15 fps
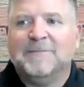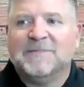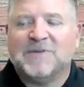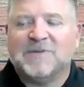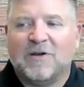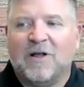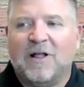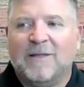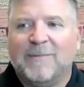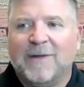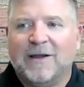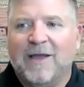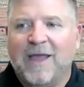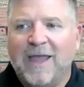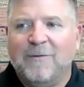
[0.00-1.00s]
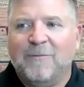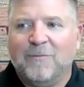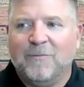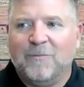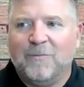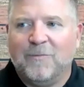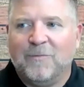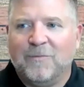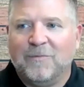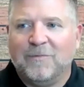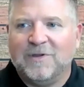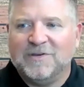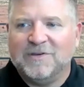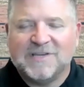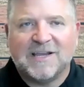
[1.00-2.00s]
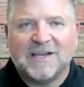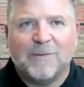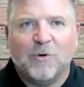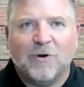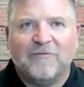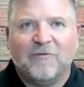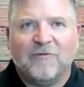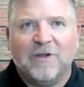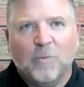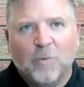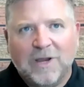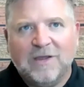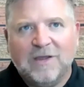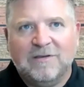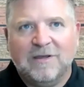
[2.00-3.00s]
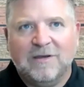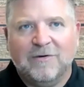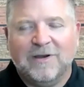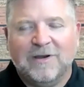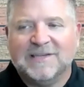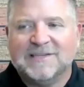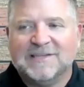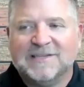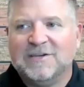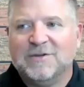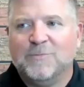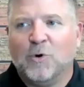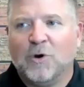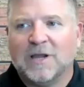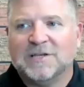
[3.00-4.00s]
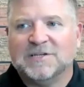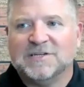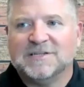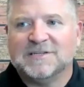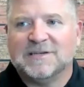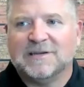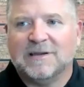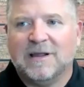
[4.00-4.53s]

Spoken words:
So I call him. I go, "Hey, you said come work for you. What do you do?" And he said, "I do mortgages."